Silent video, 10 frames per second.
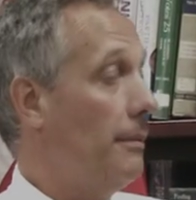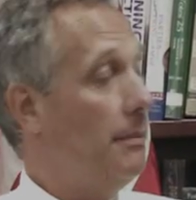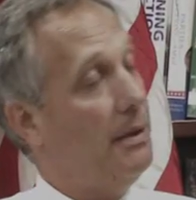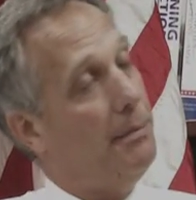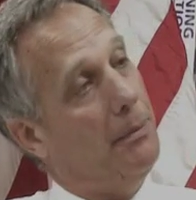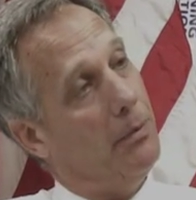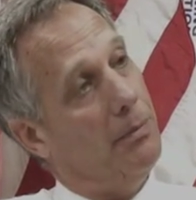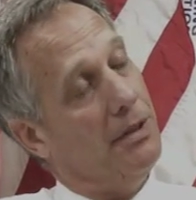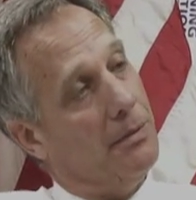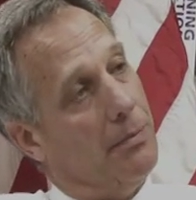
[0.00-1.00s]
I mean, many people would
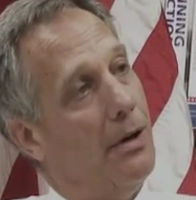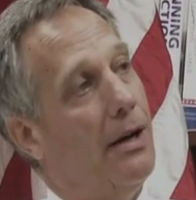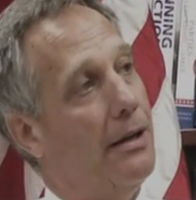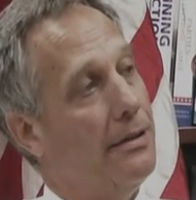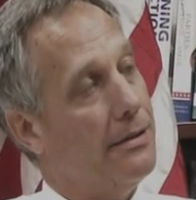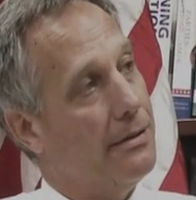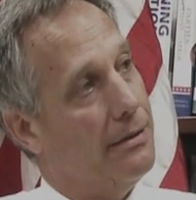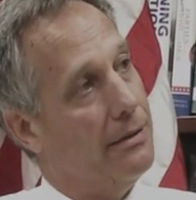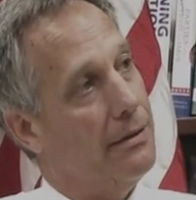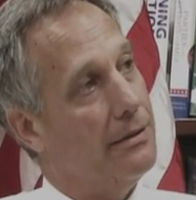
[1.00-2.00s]
be surprised
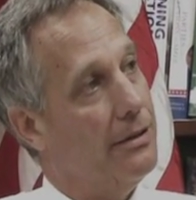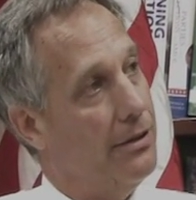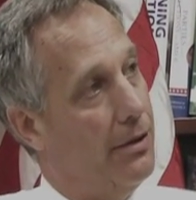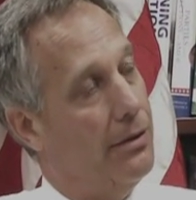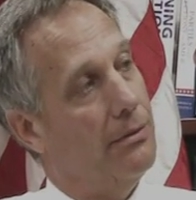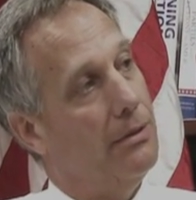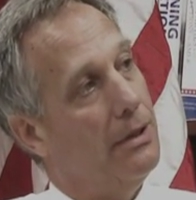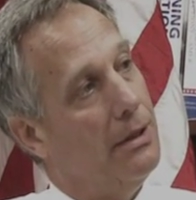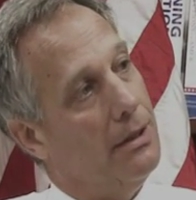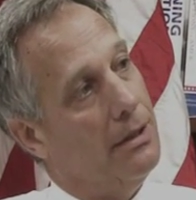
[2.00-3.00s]
to know
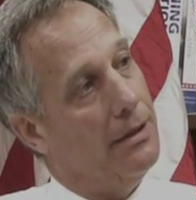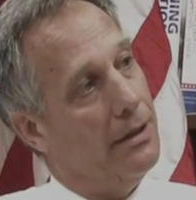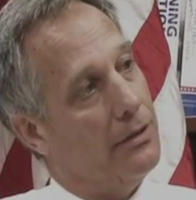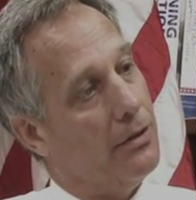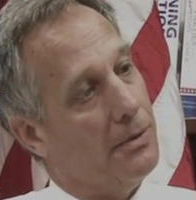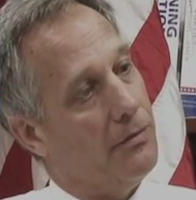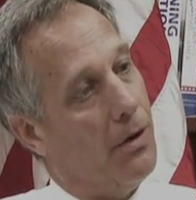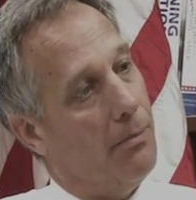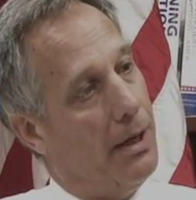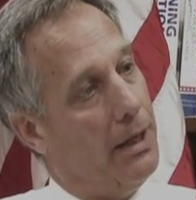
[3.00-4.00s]
that in terms of
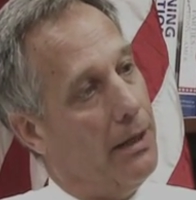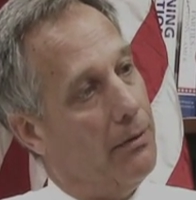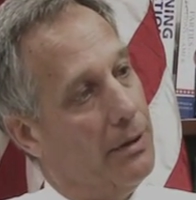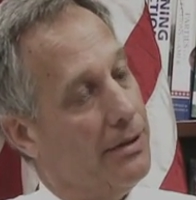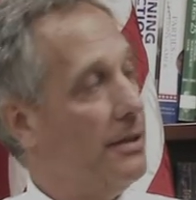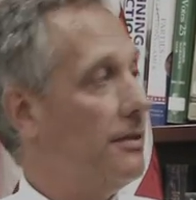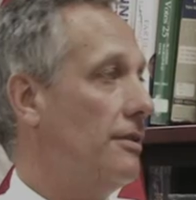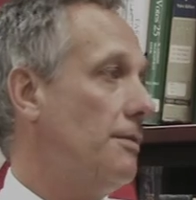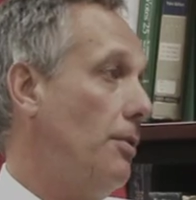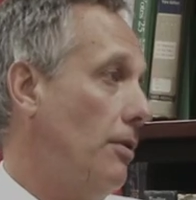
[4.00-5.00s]
our bilateral
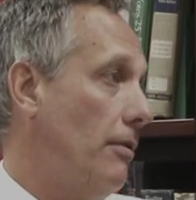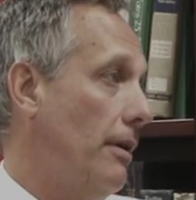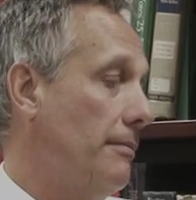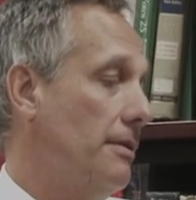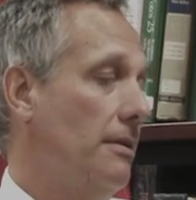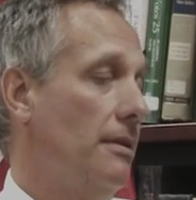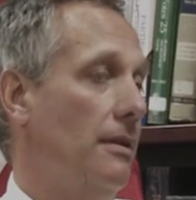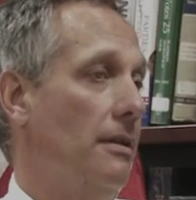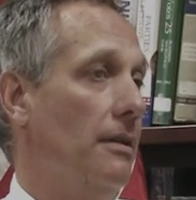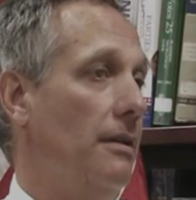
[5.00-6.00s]
assistance programs,
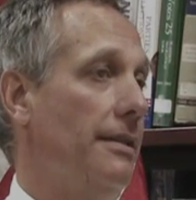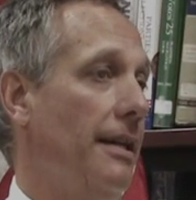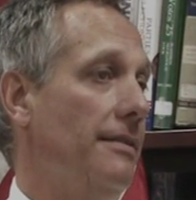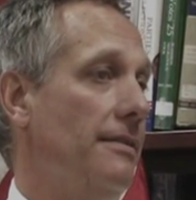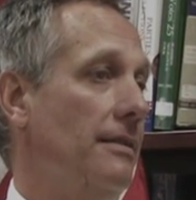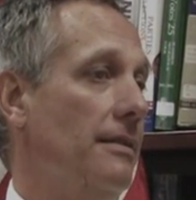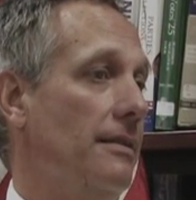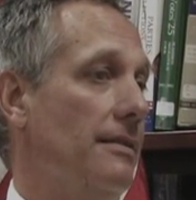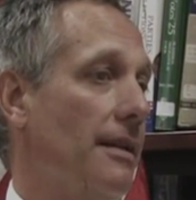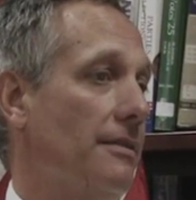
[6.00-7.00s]
Tanzania
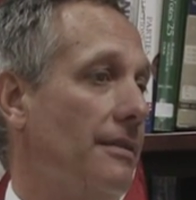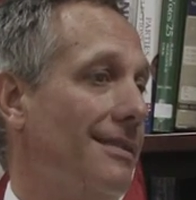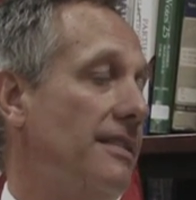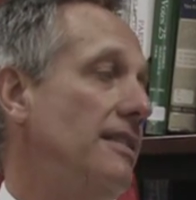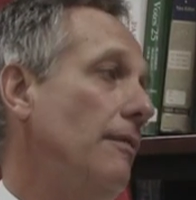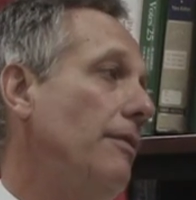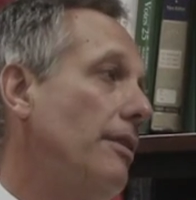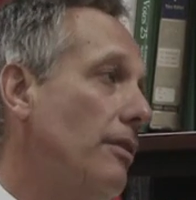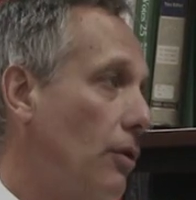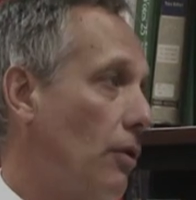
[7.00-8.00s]
is actually the
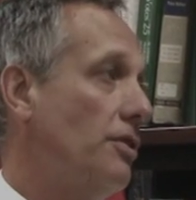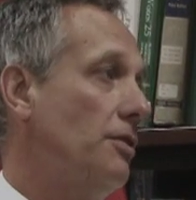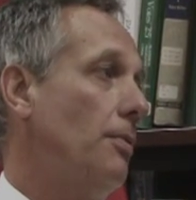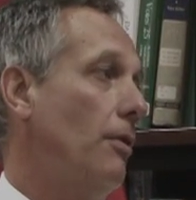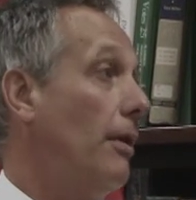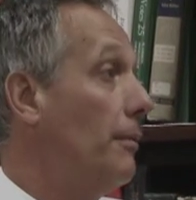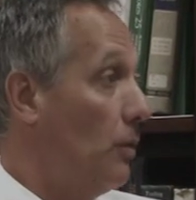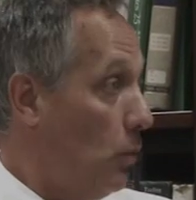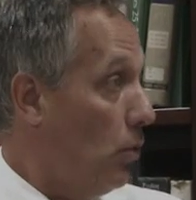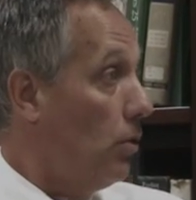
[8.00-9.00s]
7th largest program in
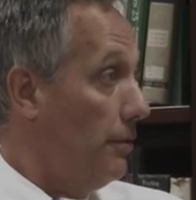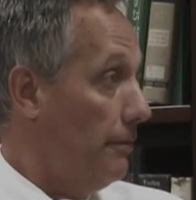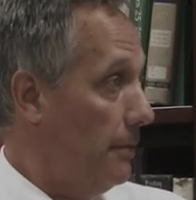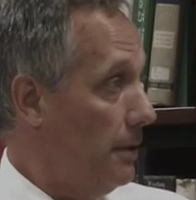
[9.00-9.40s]
the world.